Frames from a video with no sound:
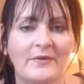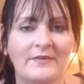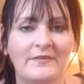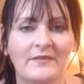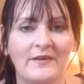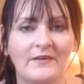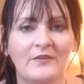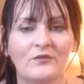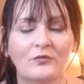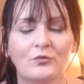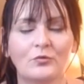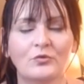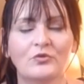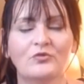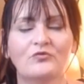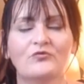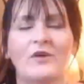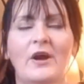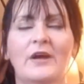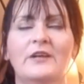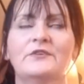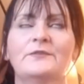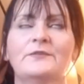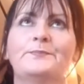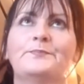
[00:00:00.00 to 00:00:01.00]
am I saying say this word
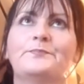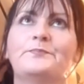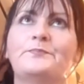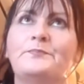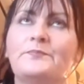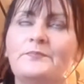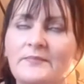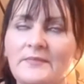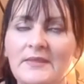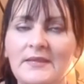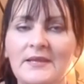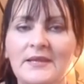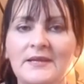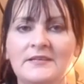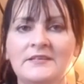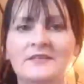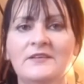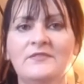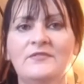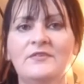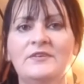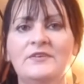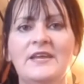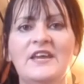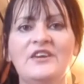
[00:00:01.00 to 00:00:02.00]
right.
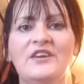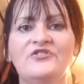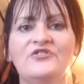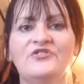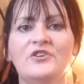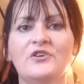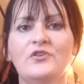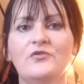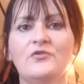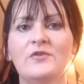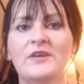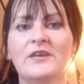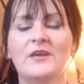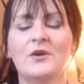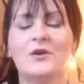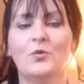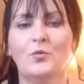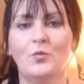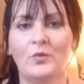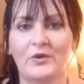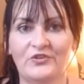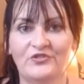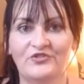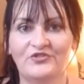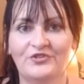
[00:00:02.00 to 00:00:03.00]
Divinationary
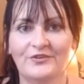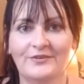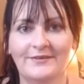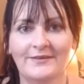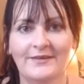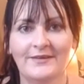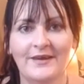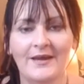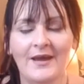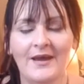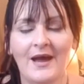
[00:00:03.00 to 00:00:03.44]
witch.